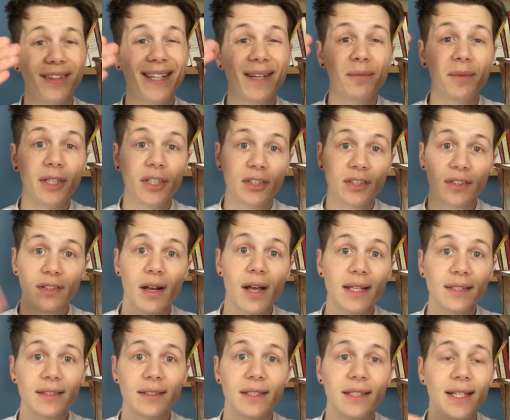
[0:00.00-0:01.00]
And then when you
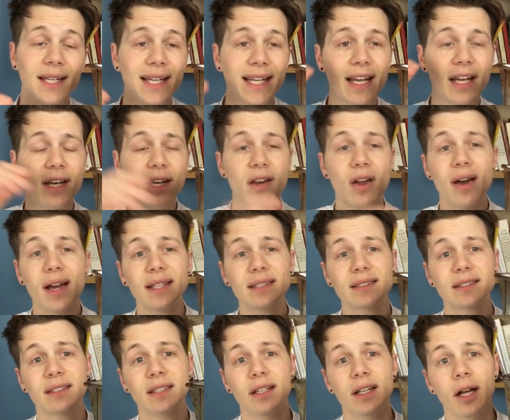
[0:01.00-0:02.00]
slice it, you're gonna get
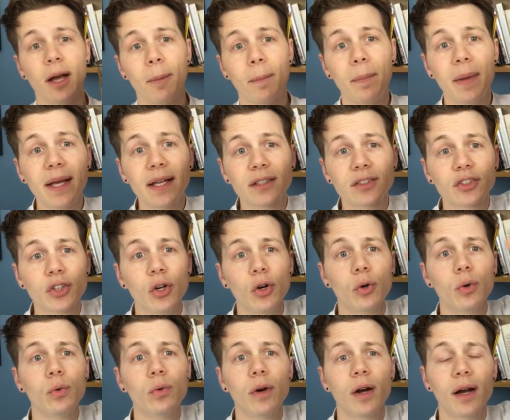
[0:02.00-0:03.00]
nice, big,
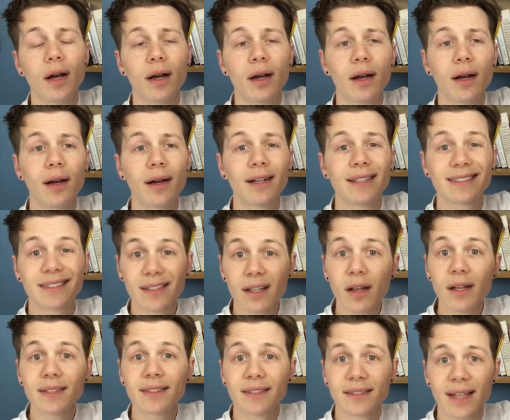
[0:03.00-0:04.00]
tall uh,
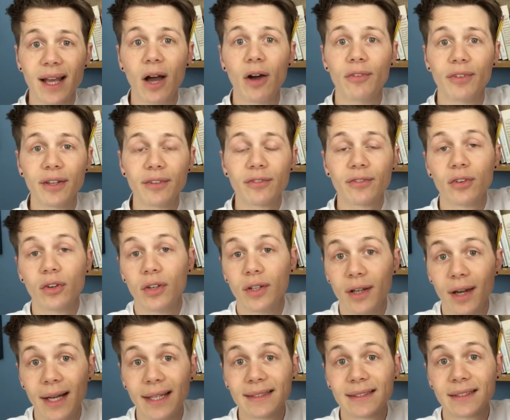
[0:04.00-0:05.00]
slices out of it for a
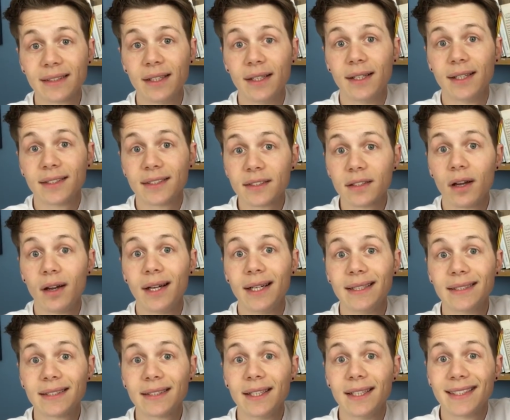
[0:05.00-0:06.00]
nice
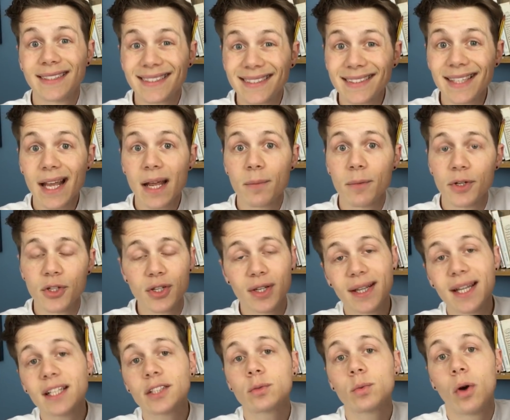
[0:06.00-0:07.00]
size sandwich.
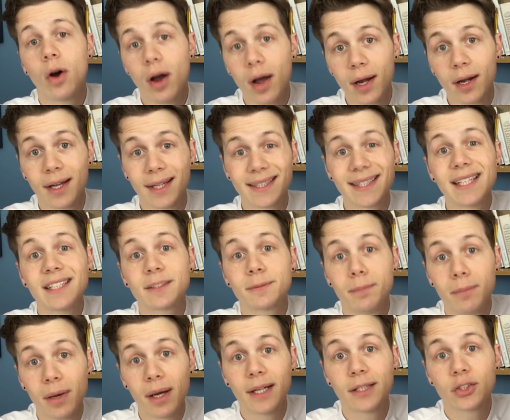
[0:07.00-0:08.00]
And that's what I like. That's
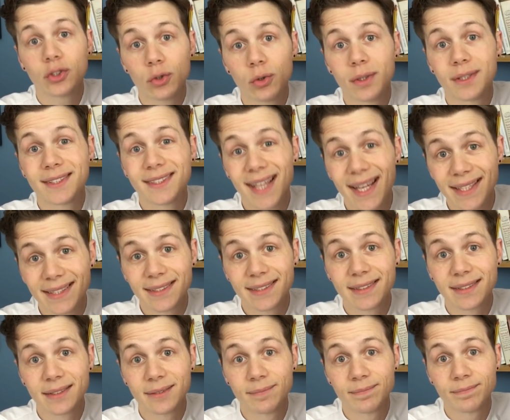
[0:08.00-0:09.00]
my sort of
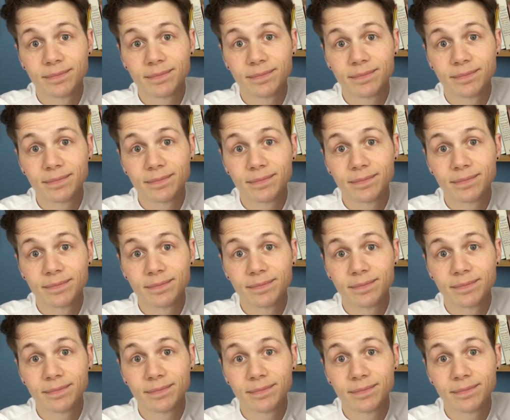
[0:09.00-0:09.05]
taste.